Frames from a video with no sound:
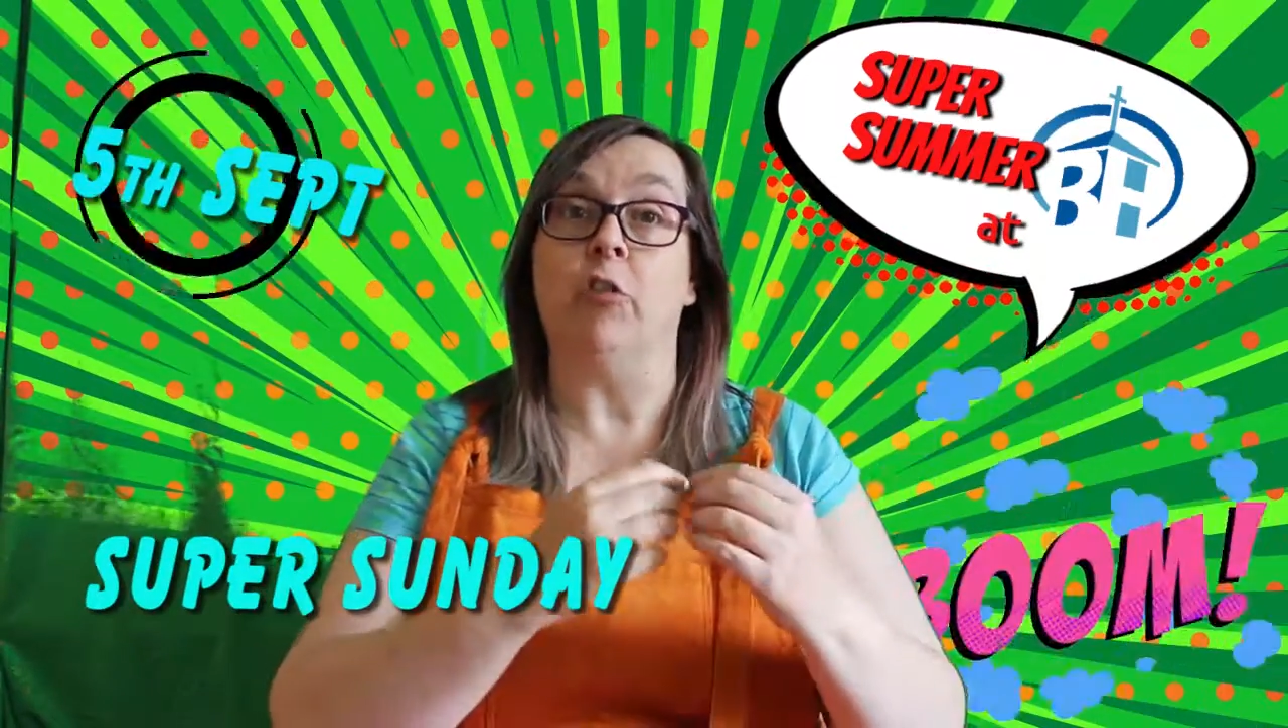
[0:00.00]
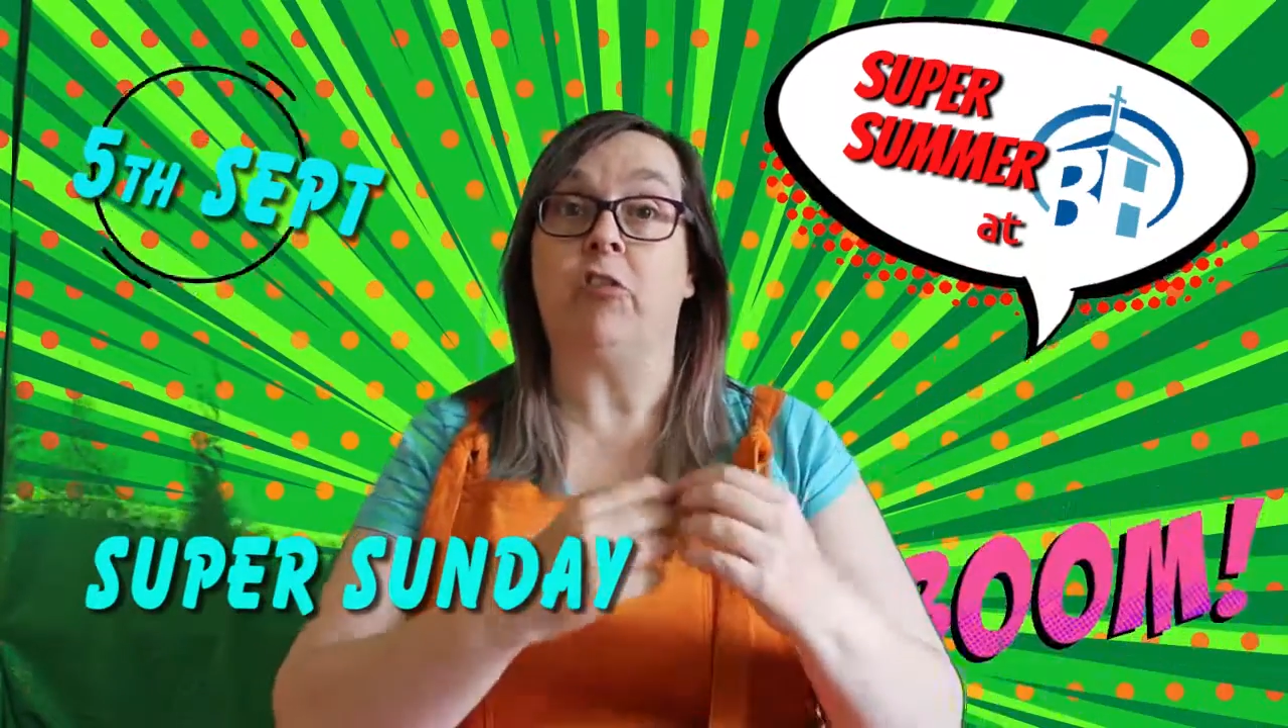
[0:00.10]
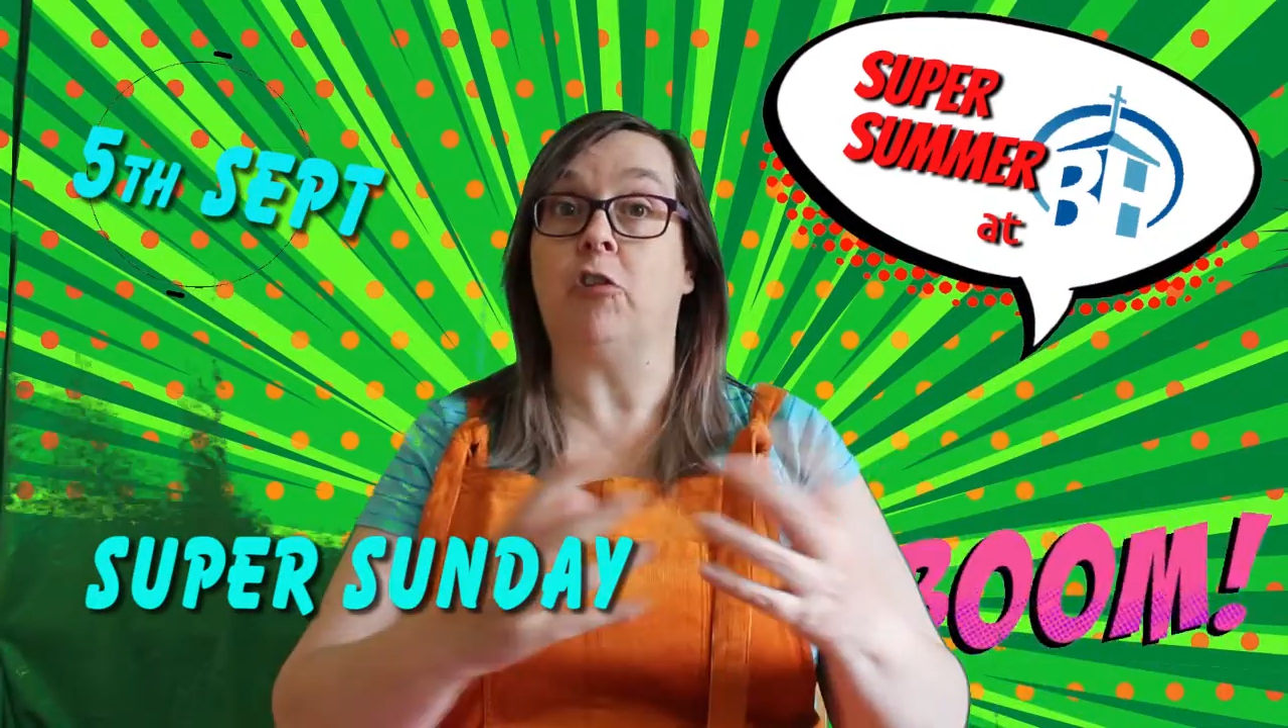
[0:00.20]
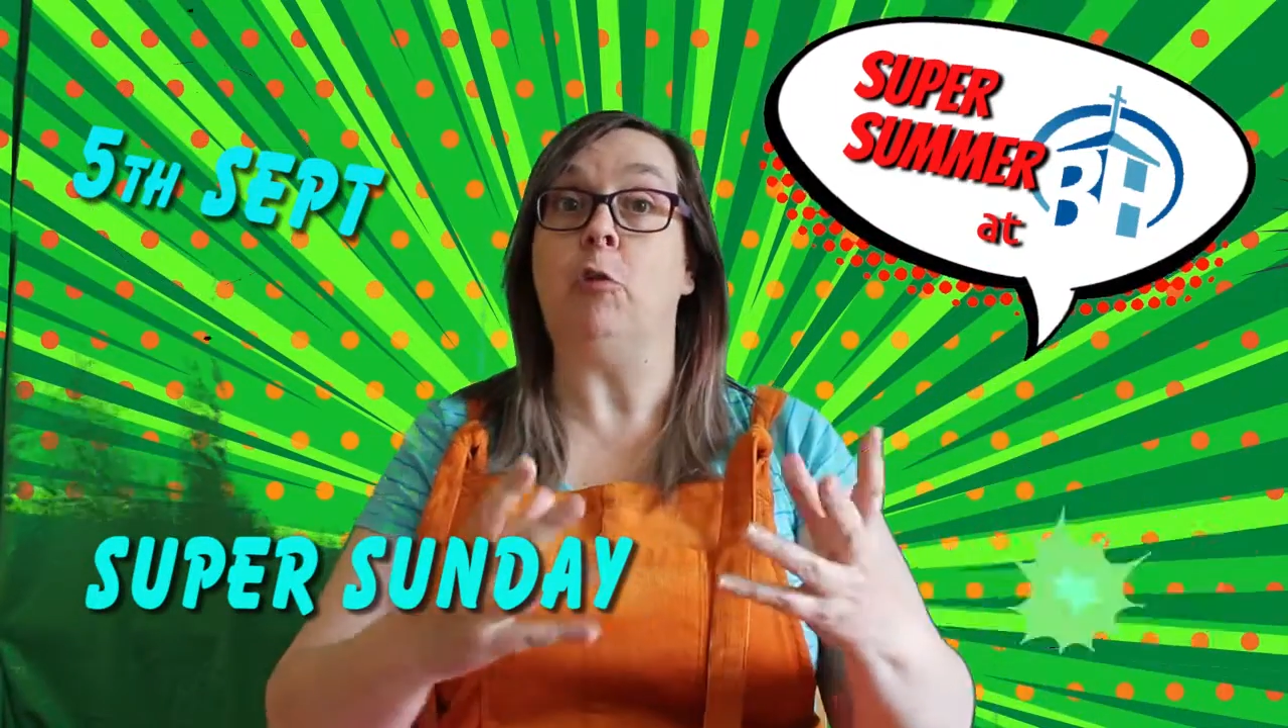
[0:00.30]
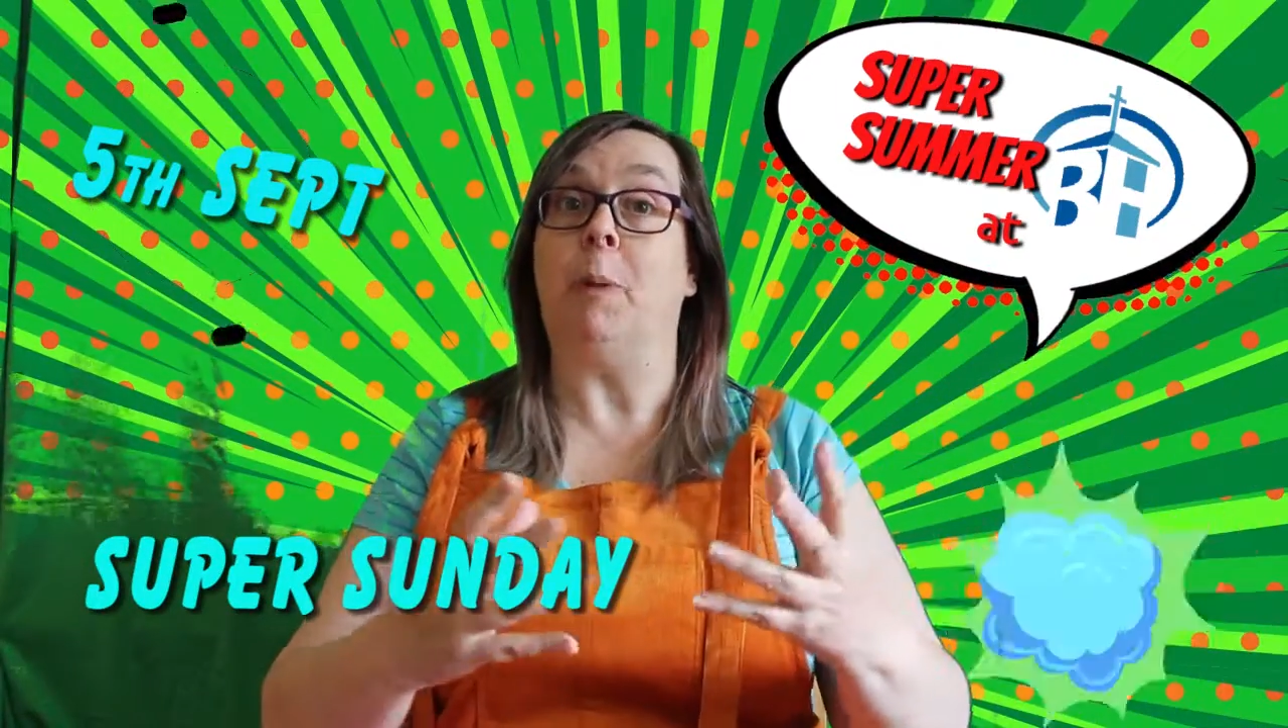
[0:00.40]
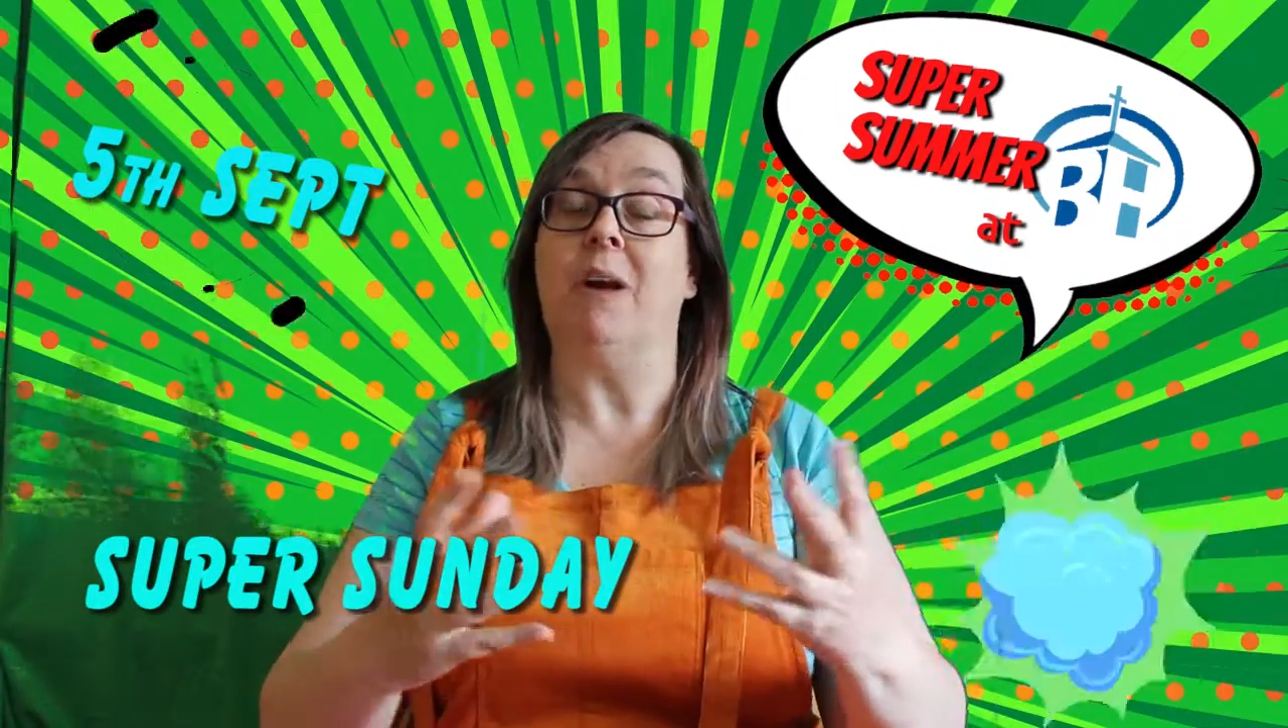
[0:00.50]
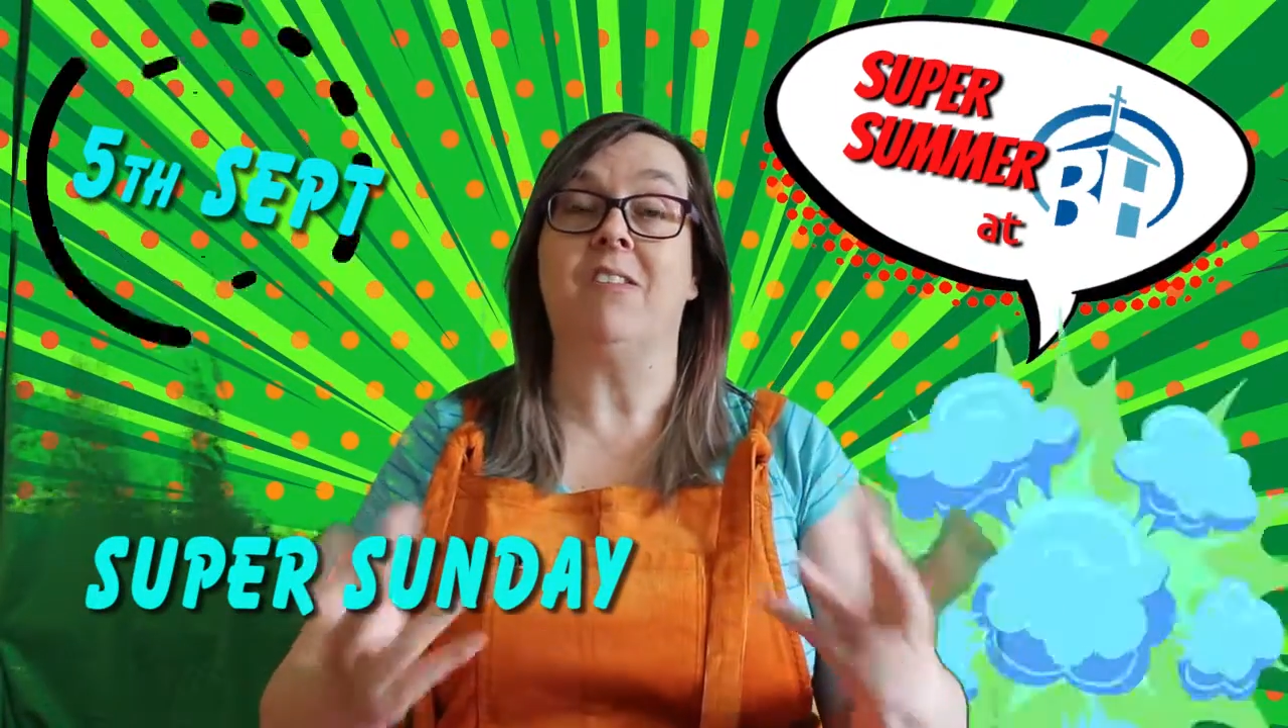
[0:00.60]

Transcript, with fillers: Super